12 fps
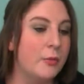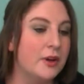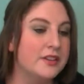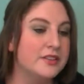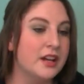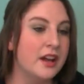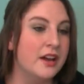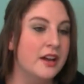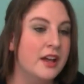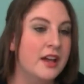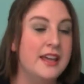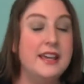But uh,
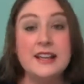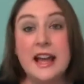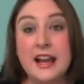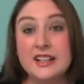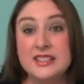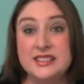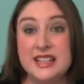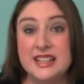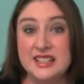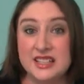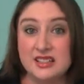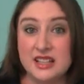he actually said he
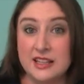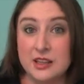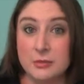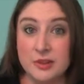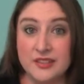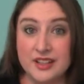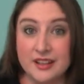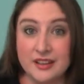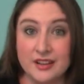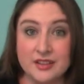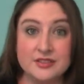didn't like the movie either.